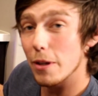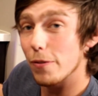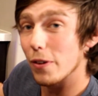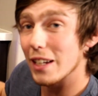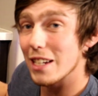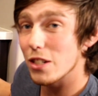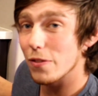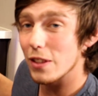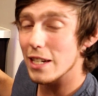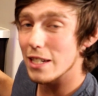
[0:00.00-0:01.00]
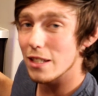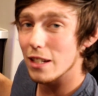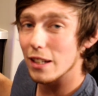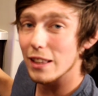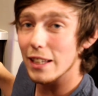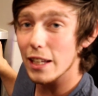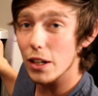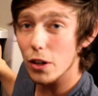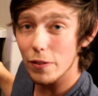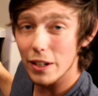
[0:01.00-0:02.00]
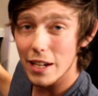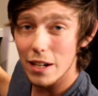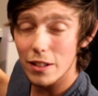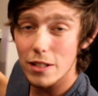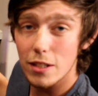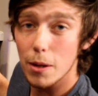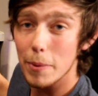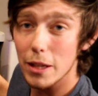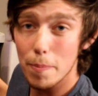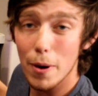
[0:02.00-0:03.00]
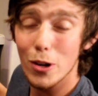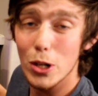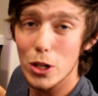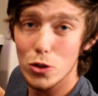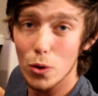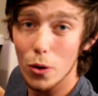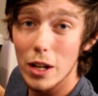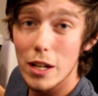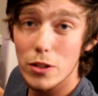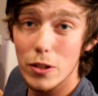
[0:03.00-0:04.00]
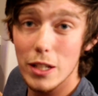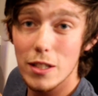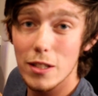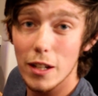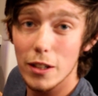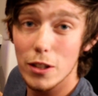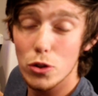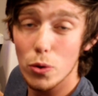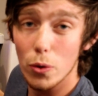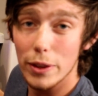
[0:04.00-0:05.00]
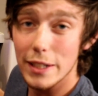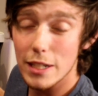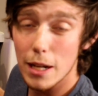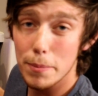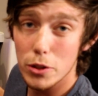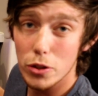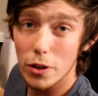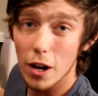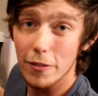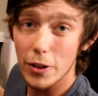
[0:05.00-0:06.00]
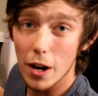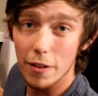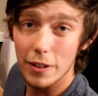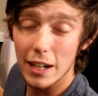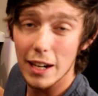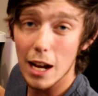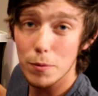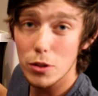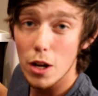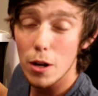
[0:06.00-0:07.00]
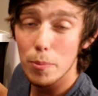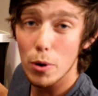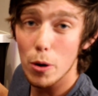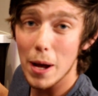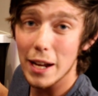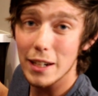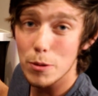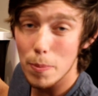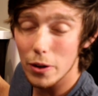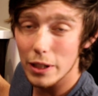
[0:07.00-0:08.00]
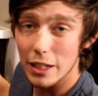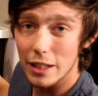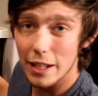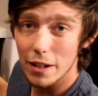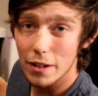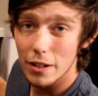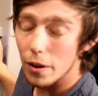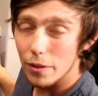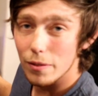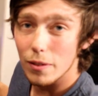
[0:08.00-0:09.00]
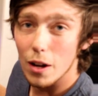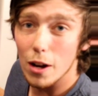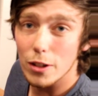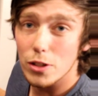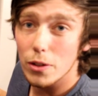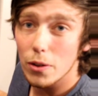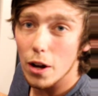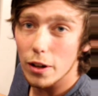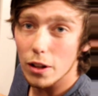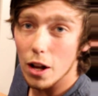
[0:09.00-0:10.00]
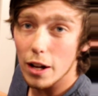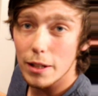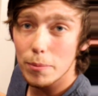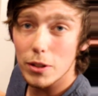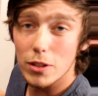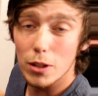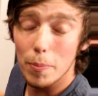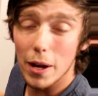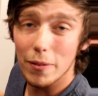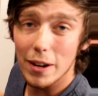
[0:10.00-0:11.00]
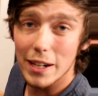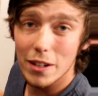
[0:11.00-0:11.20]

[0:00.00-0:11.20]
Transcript: to be for each of these. Then over here, this is going to be the burner control, so this is going to control the temperature of your oven and how much propane is burning in there. Also on a lot of them, there's a little button right